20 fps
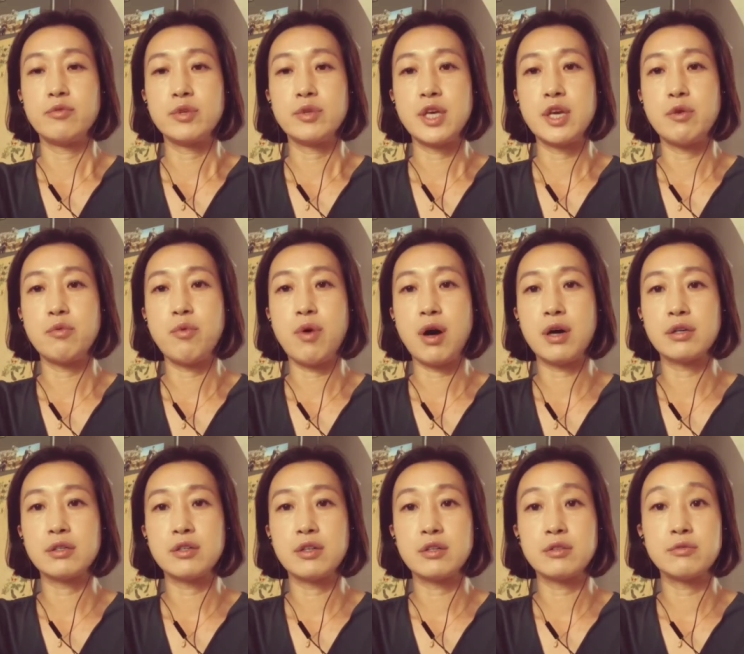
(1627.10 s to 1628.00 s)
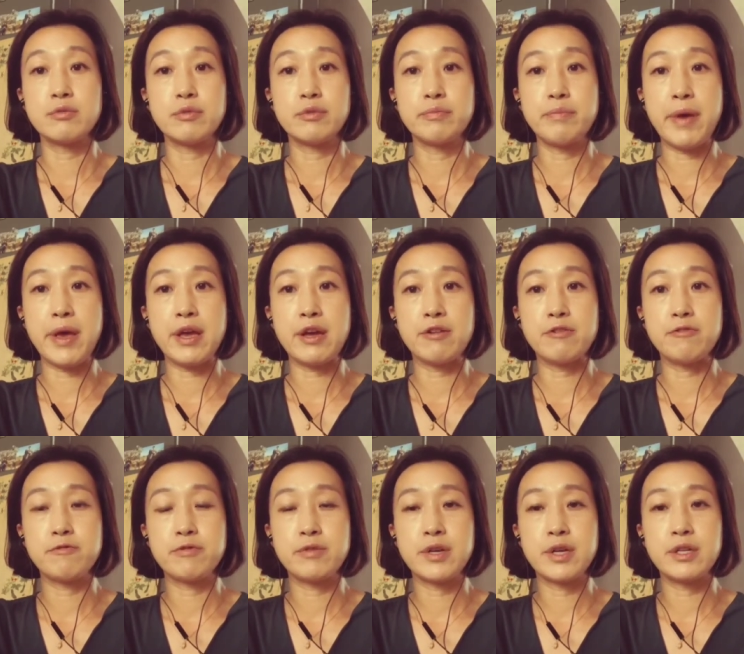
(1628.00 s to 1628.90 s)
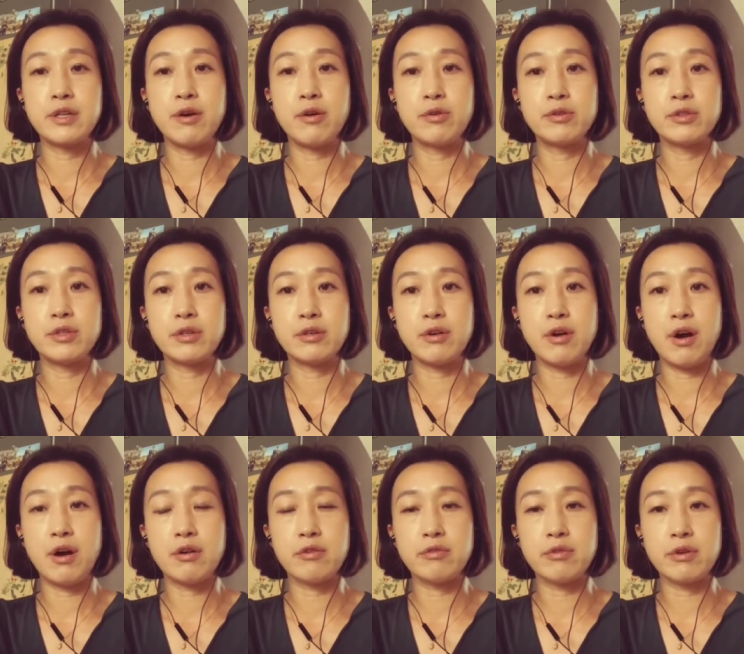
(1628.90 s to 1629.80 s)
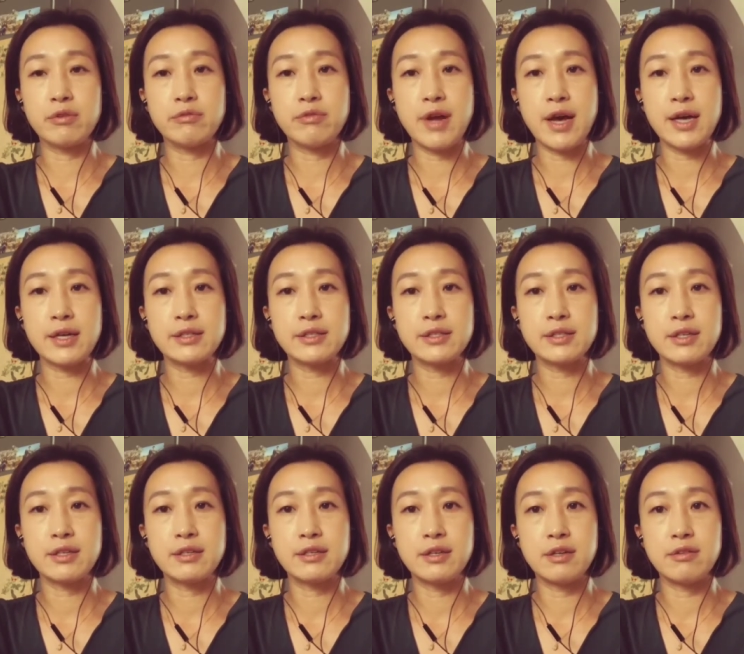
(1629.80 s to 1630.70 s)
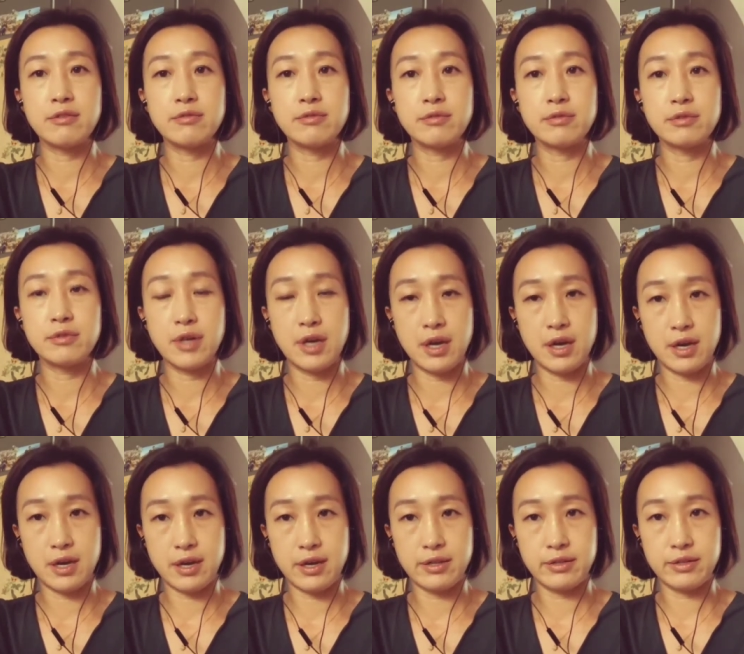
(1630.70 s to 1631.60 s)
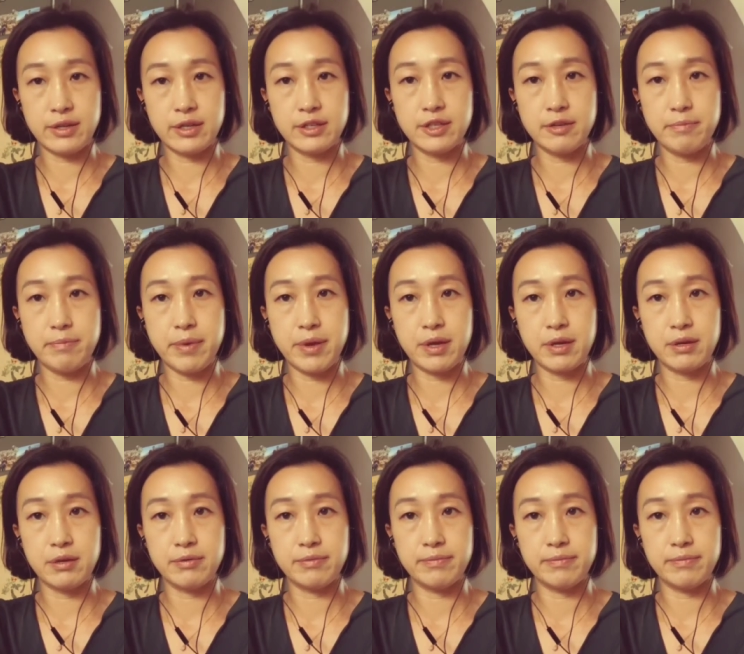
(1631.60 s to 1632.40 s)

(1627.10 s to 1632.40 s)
He walked barefoot on the coral rocks. I thought a bit.